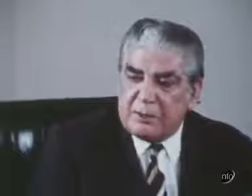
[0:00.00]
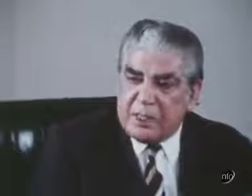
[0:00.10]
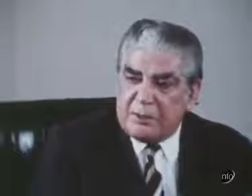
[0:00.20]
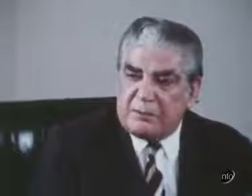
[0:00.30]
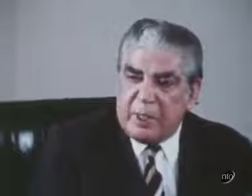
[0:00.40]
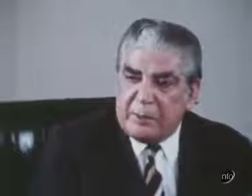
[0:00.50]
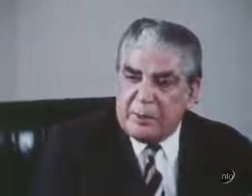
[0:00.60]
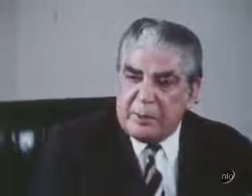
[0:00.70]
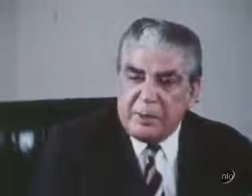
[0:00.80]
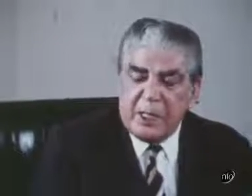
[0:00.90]
of touch with my
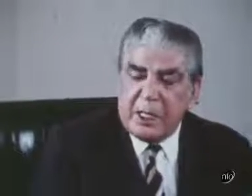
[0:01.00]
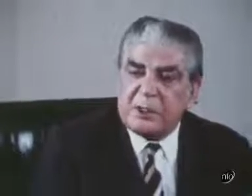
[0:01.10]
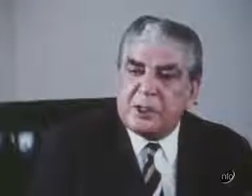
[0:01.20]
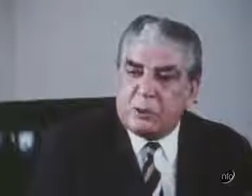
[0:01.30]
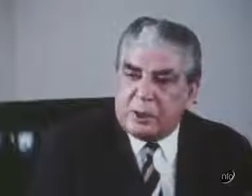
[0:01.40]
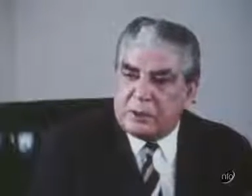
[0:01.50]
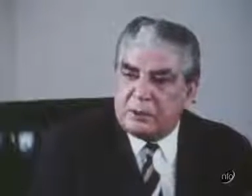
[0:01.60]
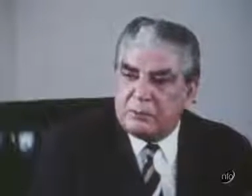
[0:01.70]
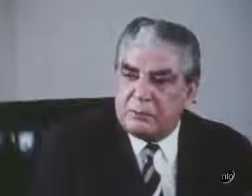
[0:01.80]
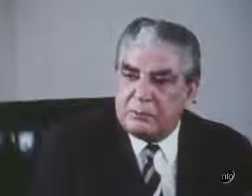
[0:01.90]
people, I shall
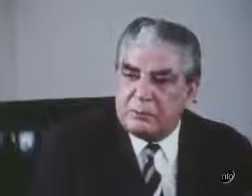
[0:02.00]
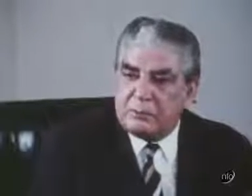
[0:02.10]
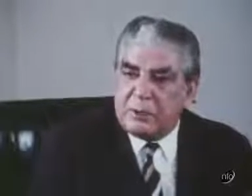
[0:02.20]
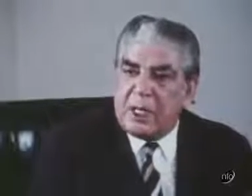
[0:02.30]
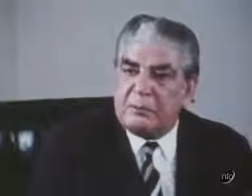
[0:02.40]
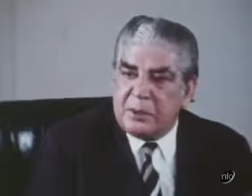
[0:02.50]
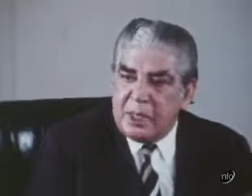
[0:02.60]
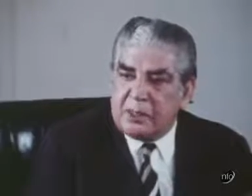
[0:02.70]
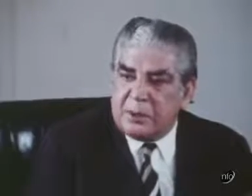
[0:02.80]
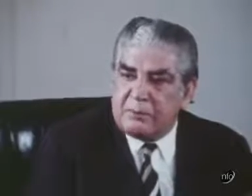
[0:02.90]
quit. I'm
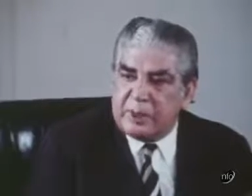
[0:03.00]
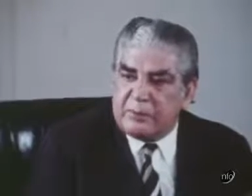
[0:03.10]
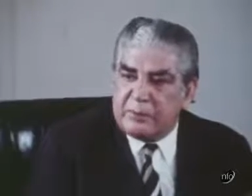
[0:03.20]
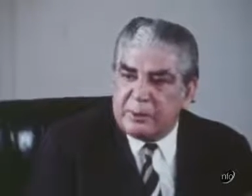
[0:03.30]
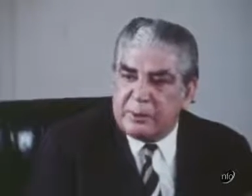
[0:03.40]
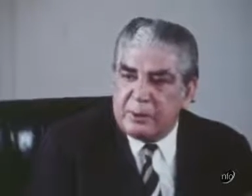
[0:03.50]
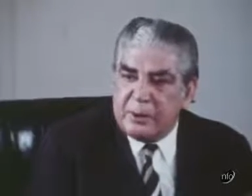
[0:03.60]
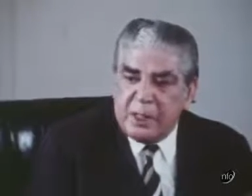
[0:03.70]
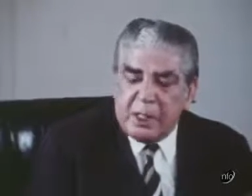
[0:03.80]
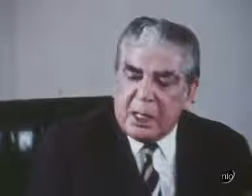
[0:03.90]
not out of touch with people.
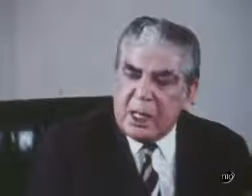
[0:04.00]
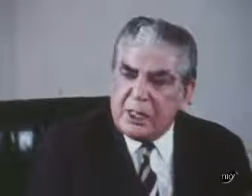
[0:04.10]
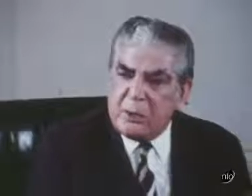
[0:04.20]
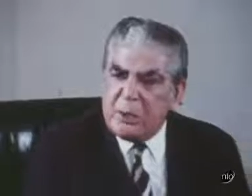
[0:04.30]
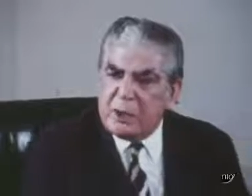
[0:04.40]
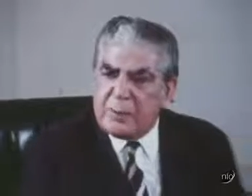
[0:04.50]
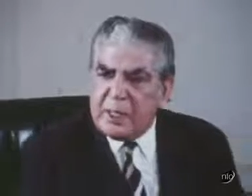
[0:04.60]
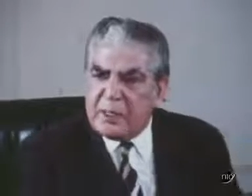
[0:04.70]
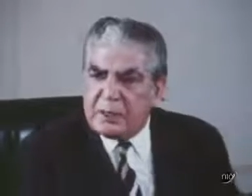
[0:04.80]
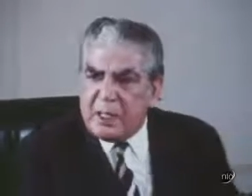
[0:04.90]
I know East
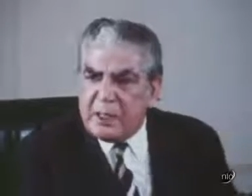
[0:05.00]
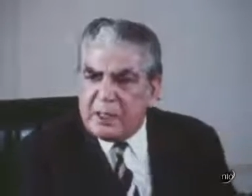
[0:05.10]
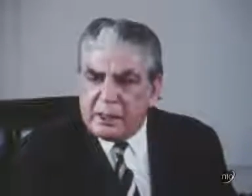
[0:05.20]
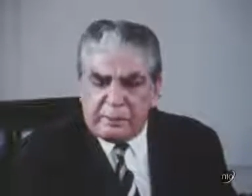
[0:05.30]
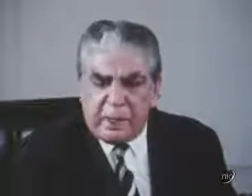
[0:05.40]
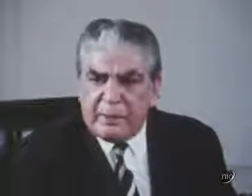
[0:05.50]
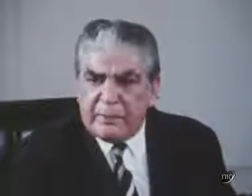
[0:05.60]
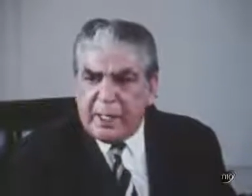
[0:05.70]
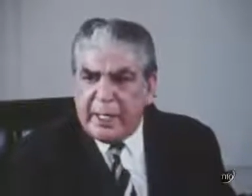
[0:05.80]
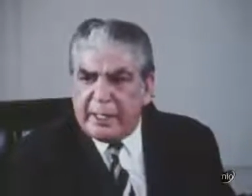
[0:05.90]
Pakistan like the
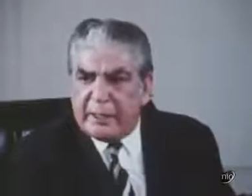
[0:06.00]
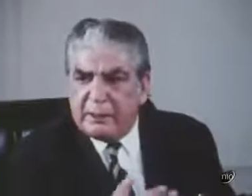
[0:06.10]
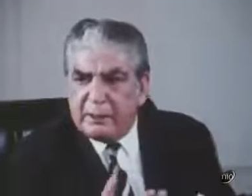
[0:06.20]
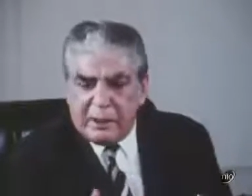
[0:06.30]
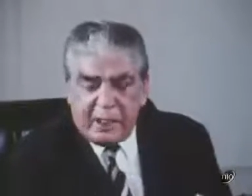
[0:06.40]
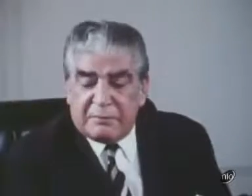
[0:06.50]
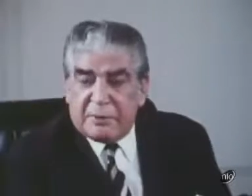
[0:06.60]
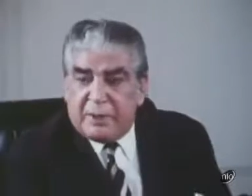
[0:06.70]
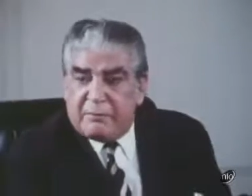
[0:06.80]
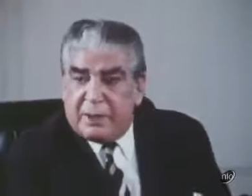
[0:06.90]
palm of my hand.
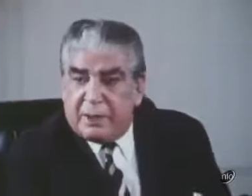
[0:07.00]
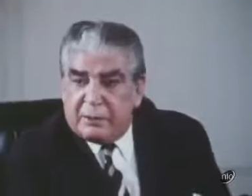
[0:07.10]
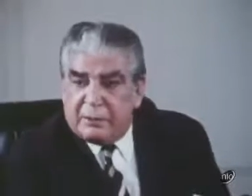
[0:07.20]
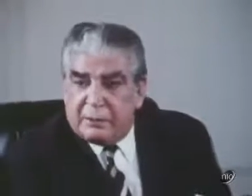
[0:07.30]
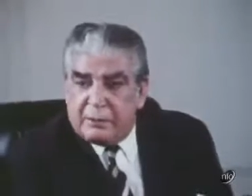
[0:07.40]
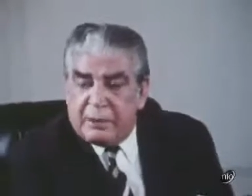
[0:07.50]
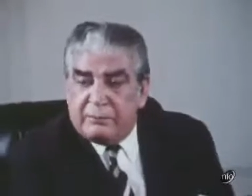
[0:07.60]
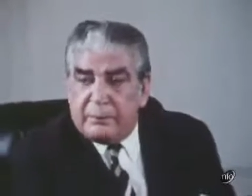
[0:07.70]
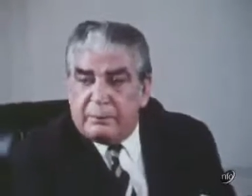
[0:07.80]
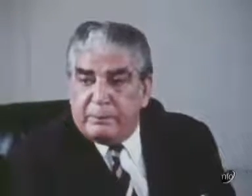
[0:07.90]
I've served there
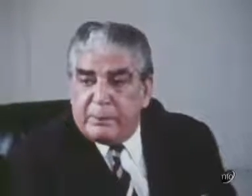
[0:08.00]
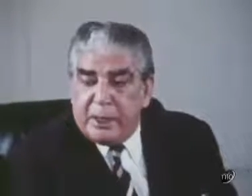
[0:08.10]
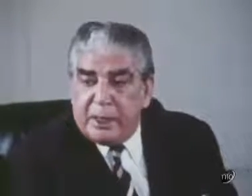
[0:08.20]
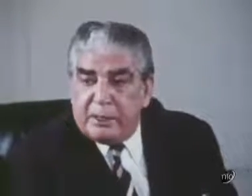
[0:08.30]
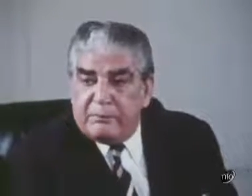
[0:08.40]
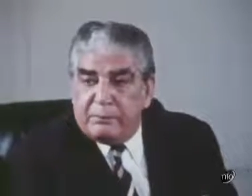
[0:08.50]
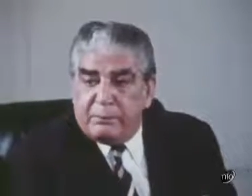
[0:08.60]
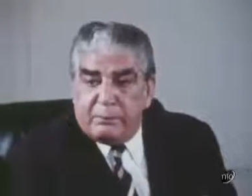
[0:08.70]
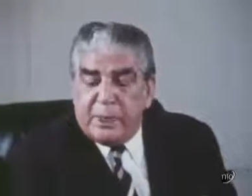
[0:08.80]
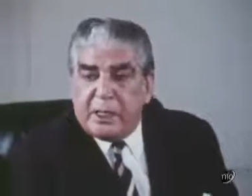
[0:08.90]
in
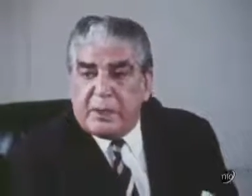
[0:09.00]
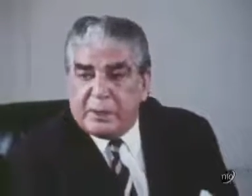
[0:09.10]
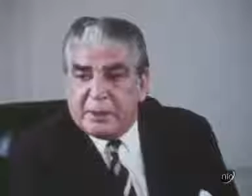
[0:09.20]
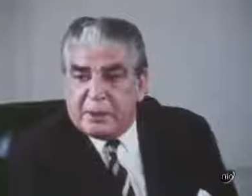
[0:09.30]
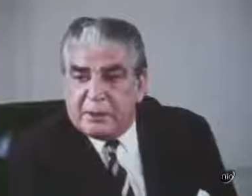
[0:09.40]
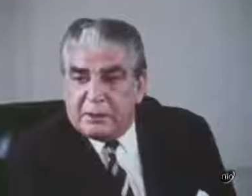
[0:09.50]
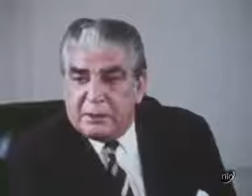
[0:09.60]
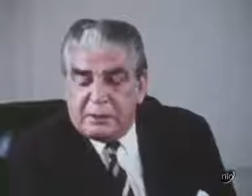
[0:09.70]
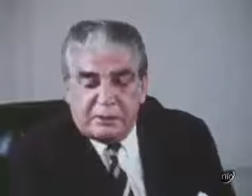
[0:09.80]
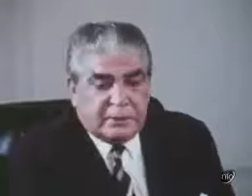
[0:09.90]
many
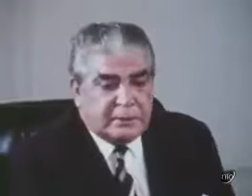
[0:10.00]
capacities.